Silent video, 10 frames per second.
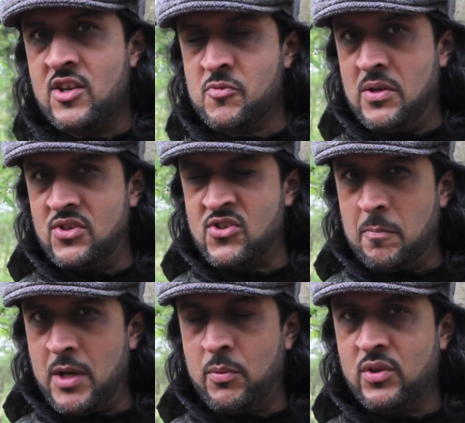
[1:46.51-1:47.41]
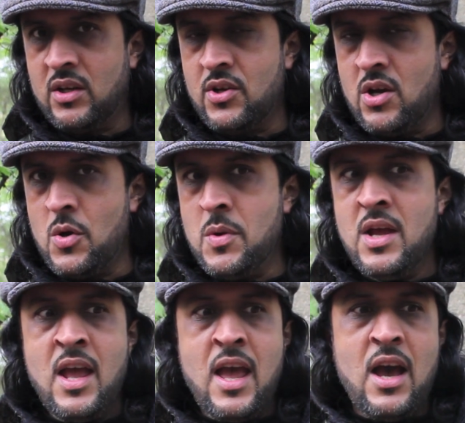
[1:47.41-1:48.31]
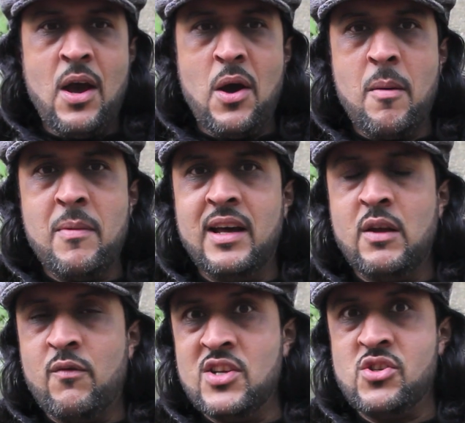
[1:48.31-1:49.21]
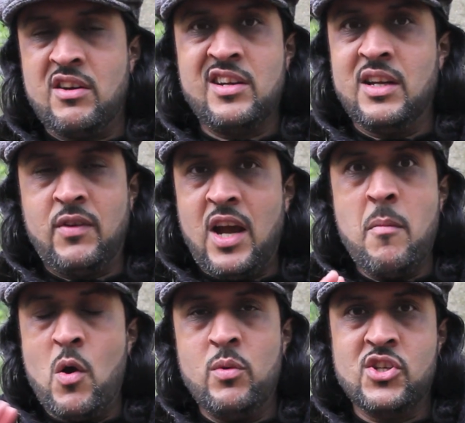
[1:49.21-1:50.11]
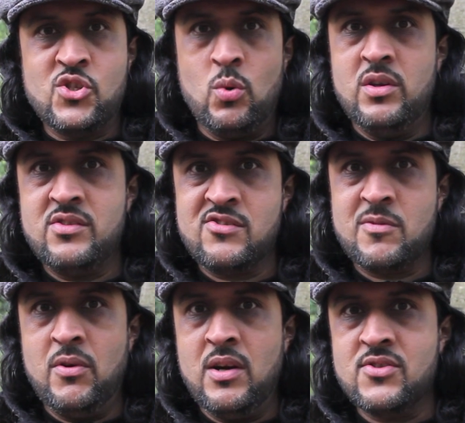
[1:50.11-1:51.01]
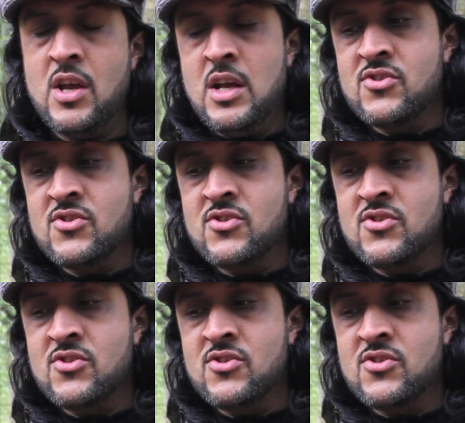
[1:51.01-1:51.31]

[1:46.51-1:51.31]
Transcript: I spoke to some people that I know, and eventually I kind of come up with a short list of suppliers.